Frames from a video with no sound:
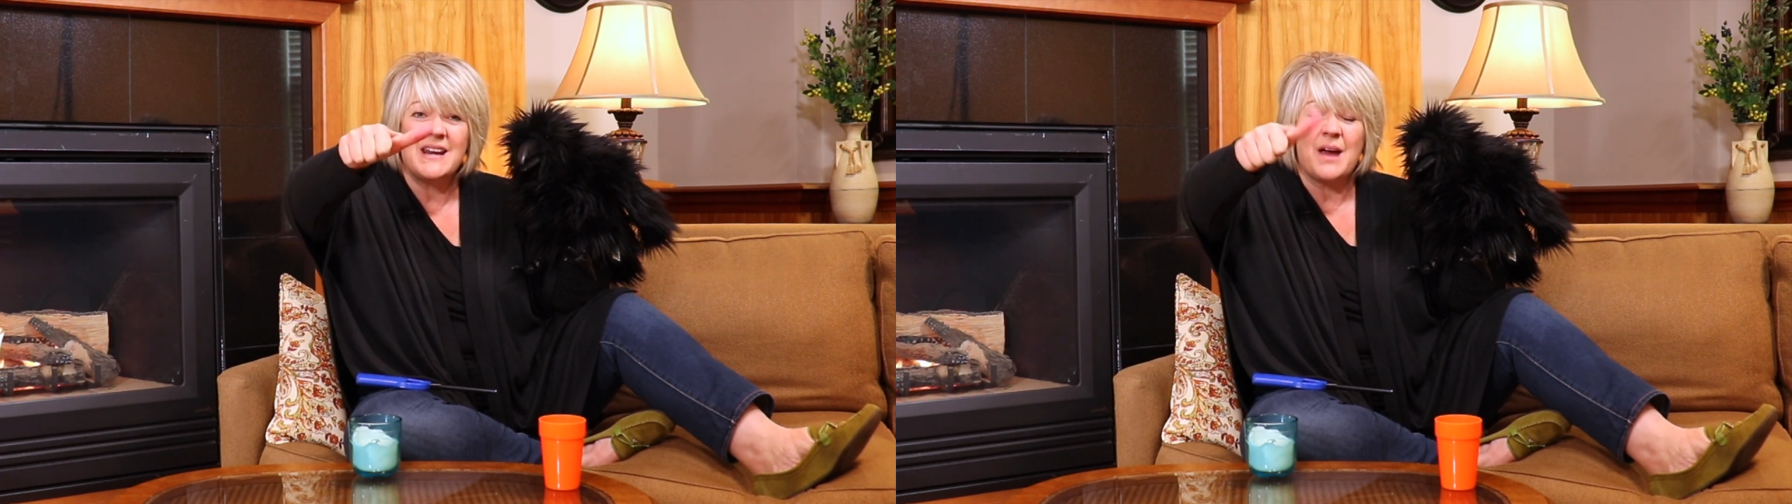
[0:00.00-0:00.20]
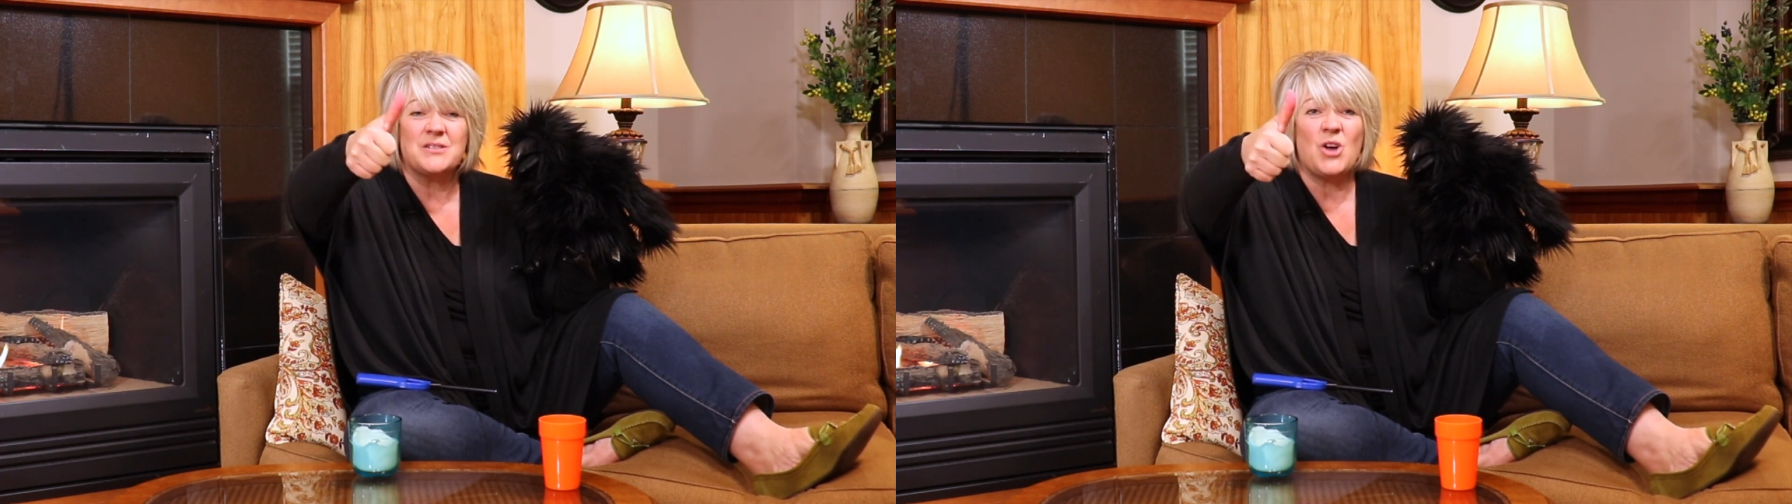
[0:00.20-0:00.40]

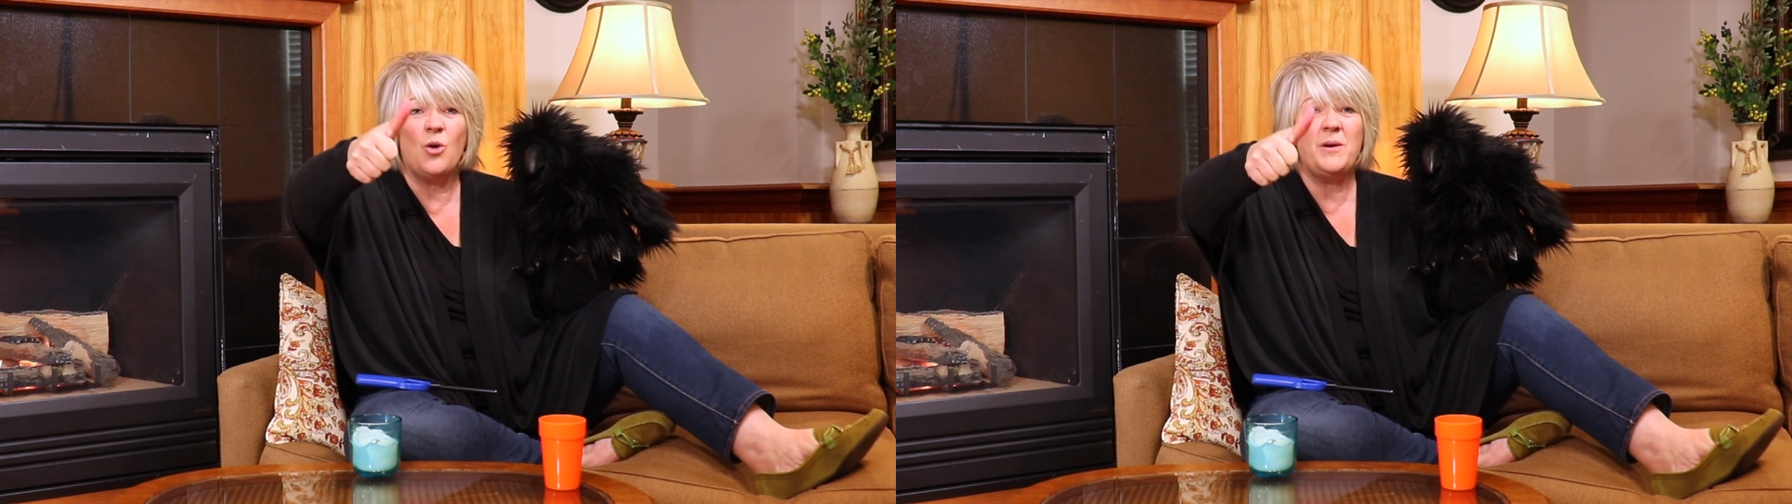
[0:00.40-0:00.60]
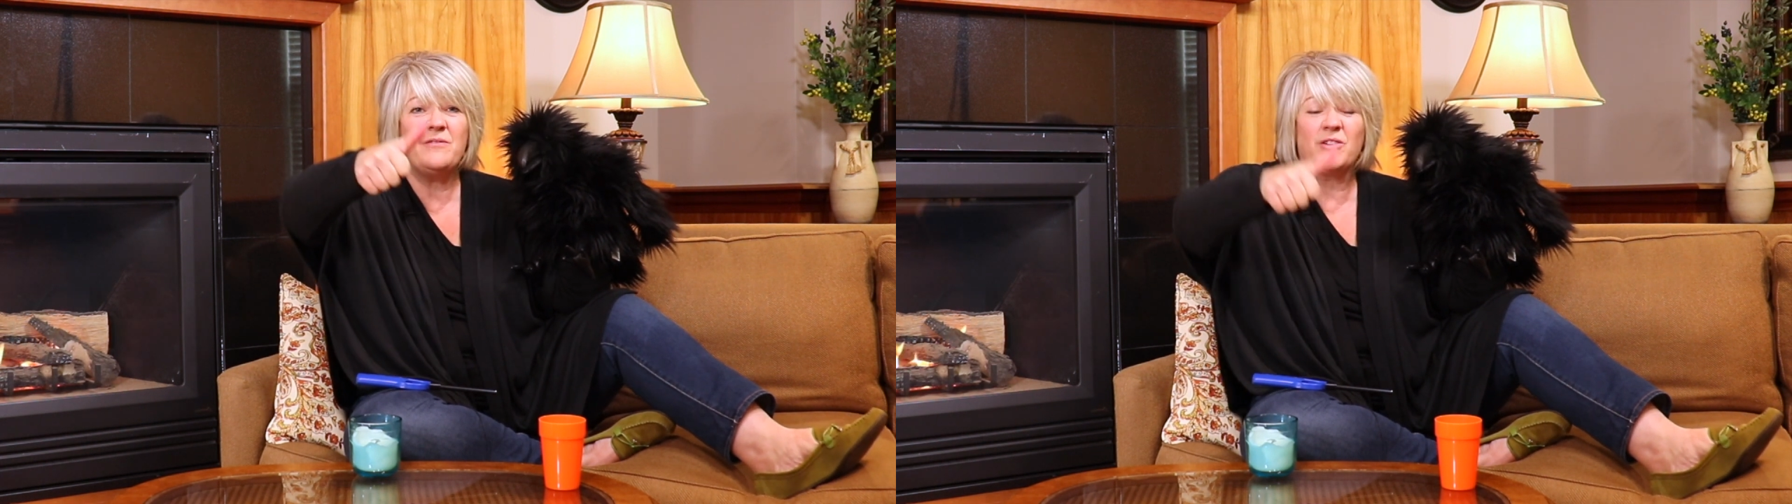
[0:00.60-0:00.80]
and I was
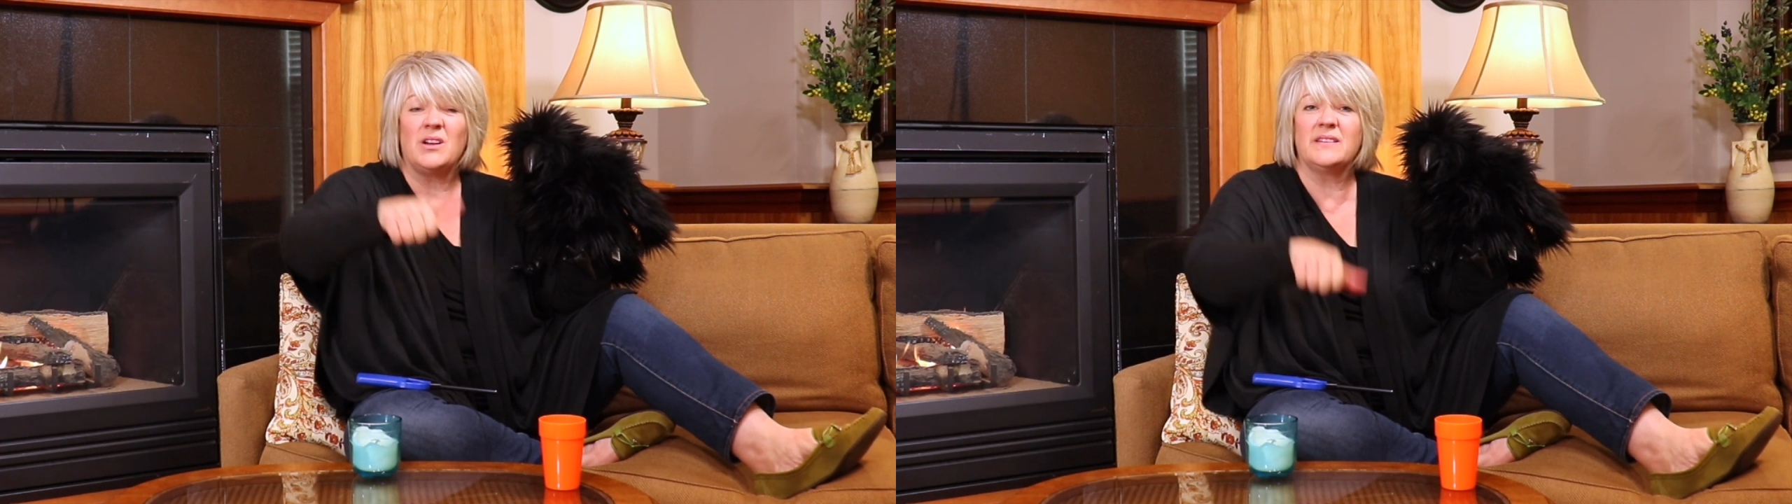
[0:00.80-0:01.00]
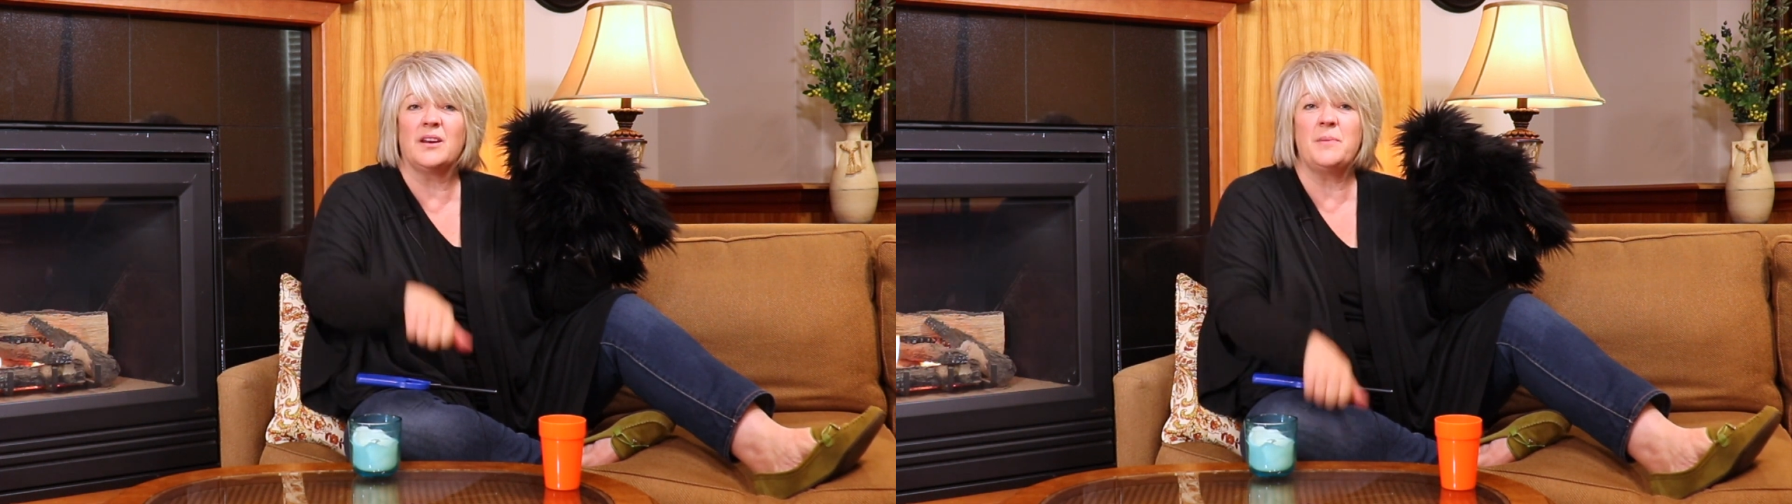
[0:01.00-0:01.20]
hoping for
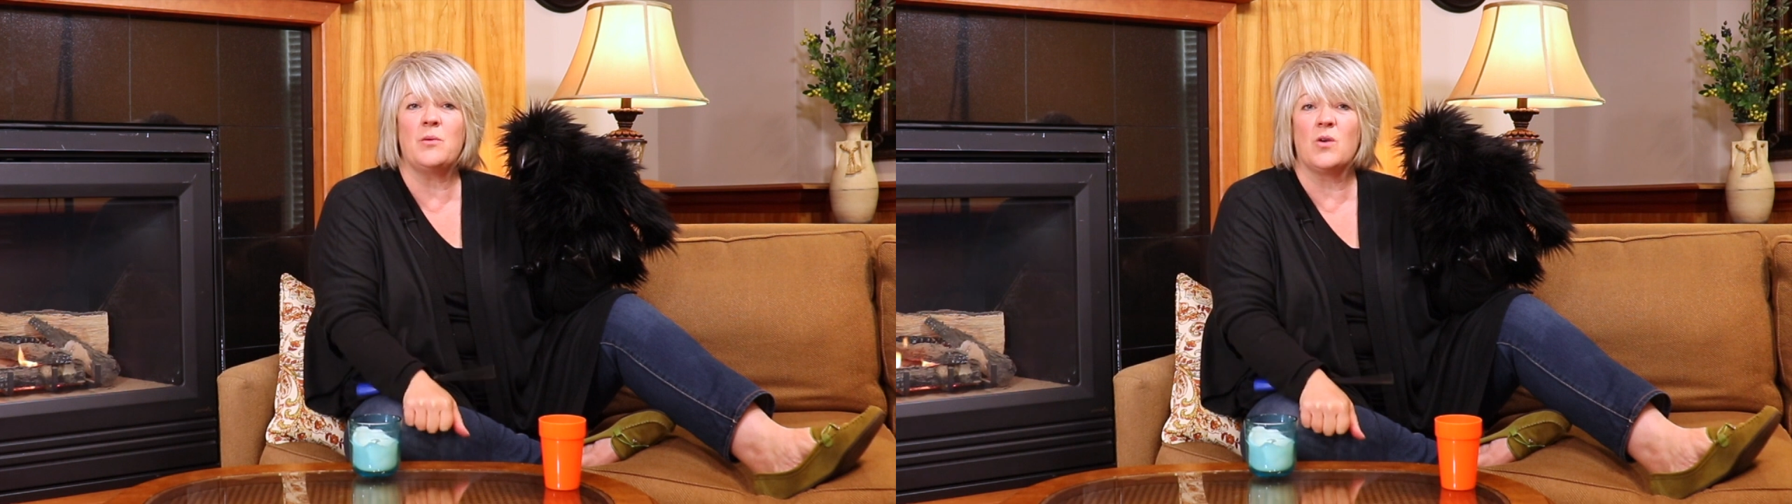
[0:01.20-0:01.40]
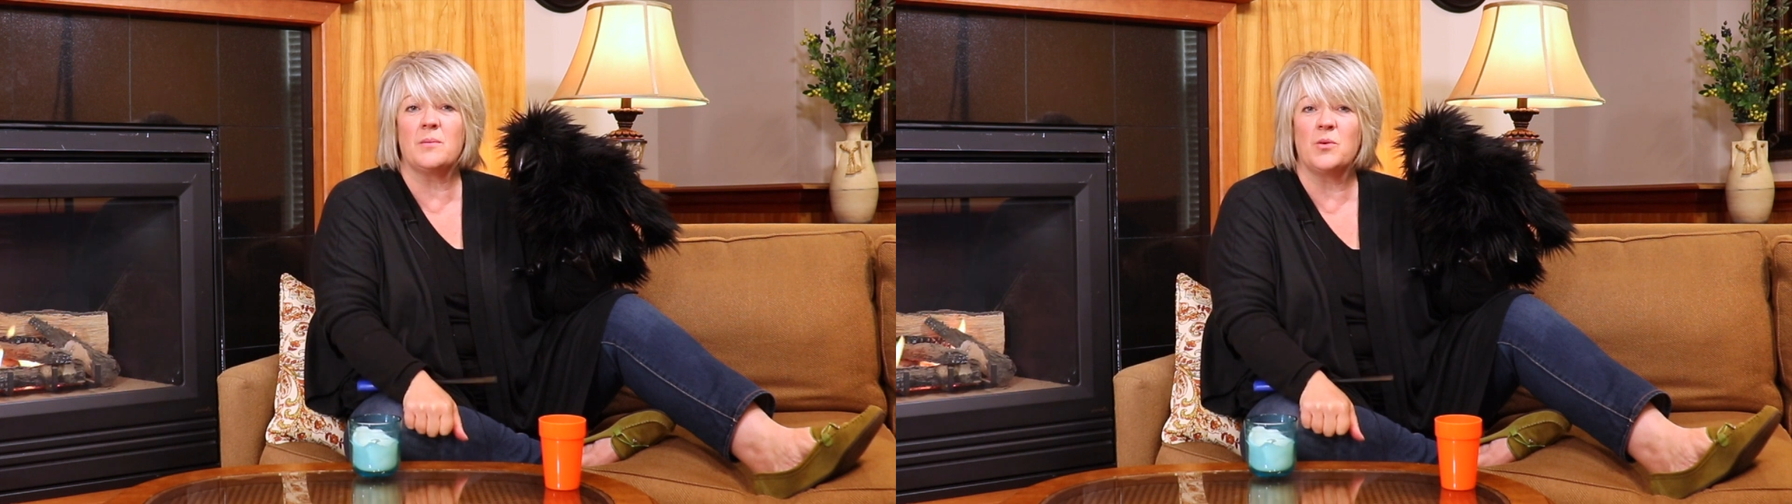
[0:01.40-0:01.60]
a little bit
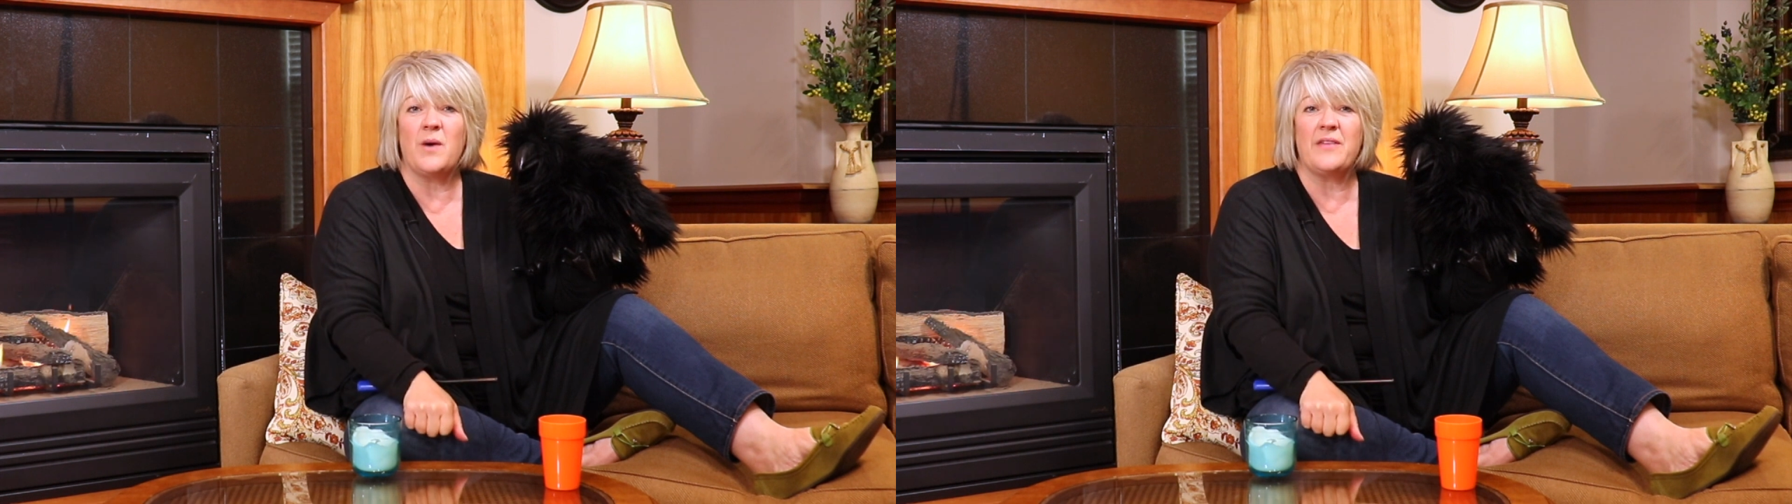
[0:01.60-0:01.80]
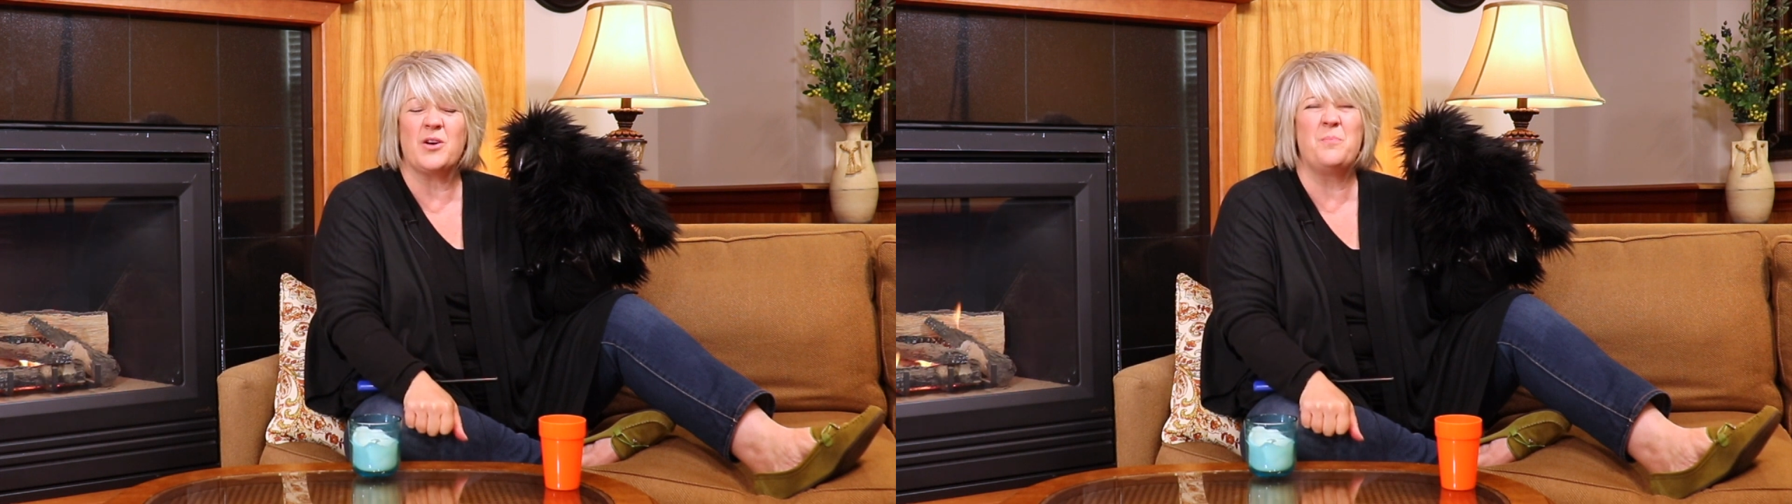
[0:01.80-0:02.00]
warmer weather,